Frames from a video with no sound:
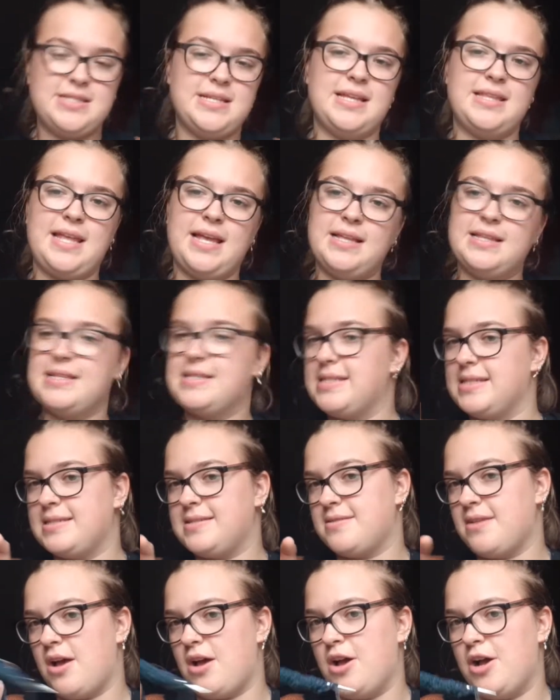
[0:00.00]
I think this
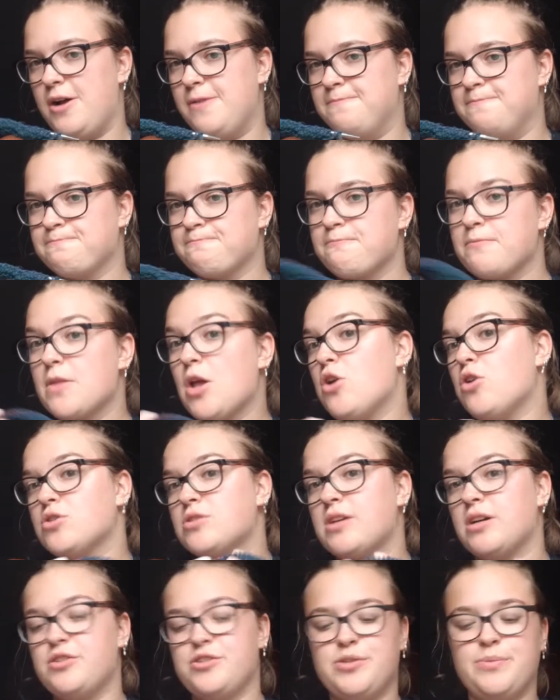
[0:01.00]
is Hold
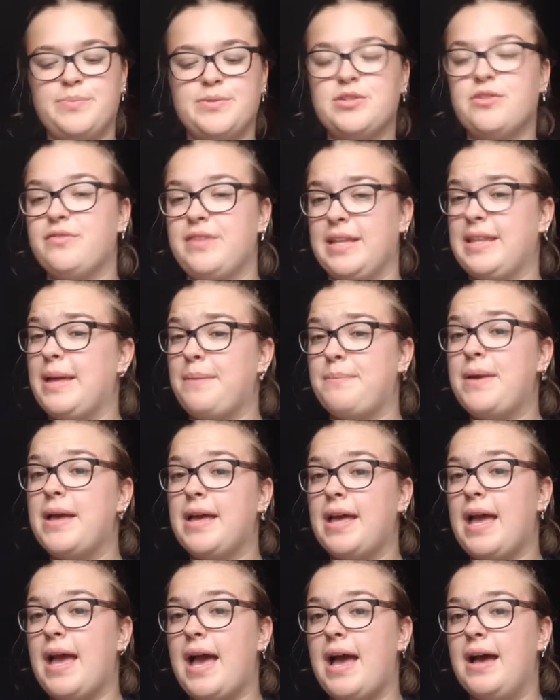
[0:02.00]
Gone Super Soft
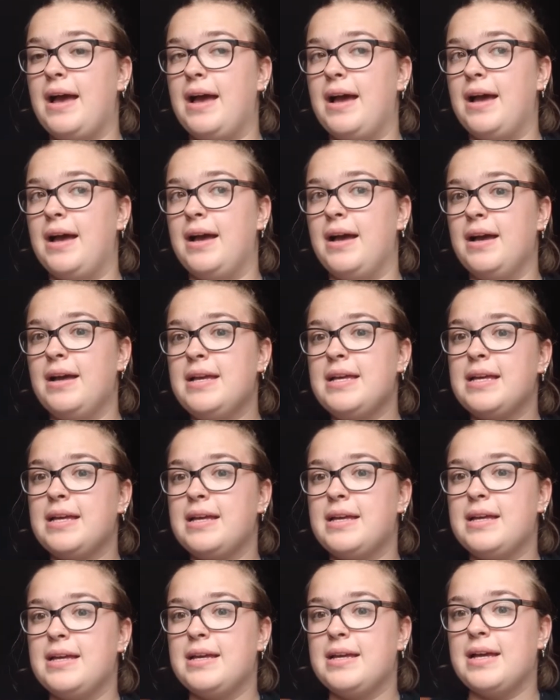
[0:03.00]
that
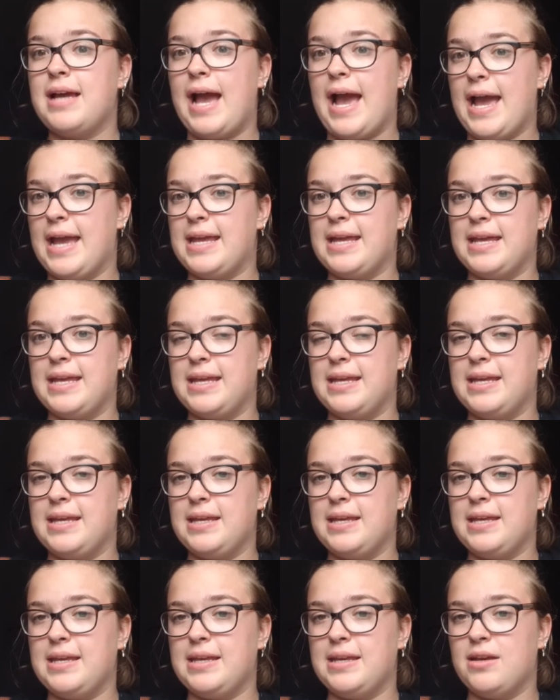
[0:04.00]
I
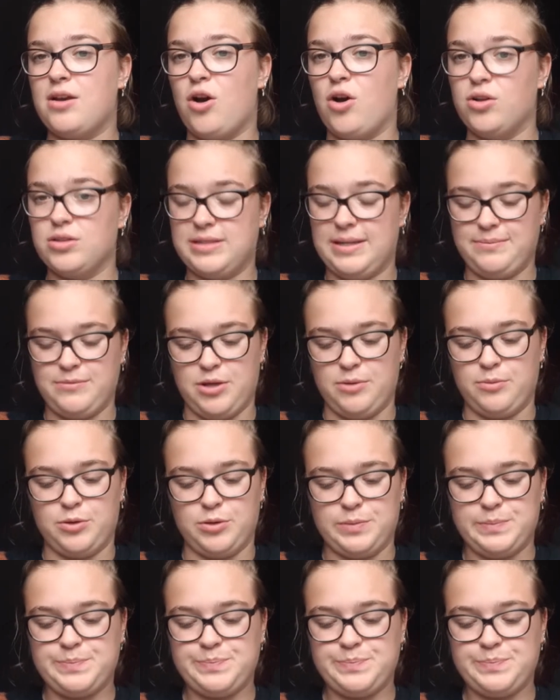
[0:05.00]
hold them double